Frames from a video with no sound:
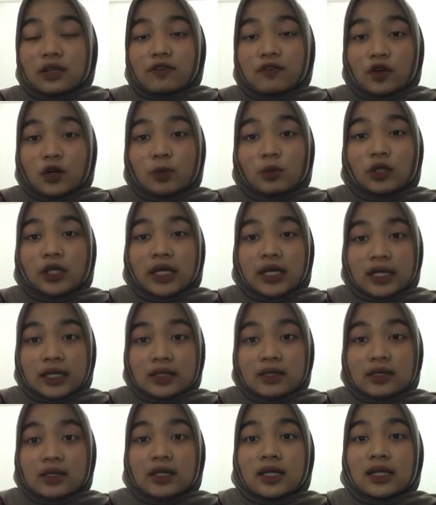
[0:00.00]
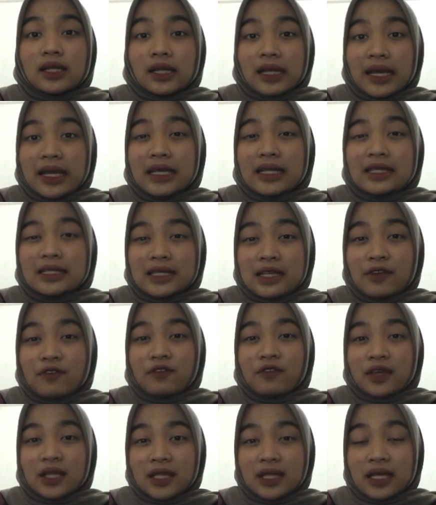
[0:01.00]
formulated
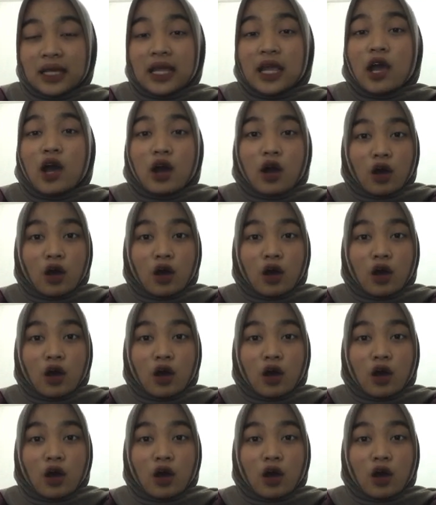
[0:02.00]
relativity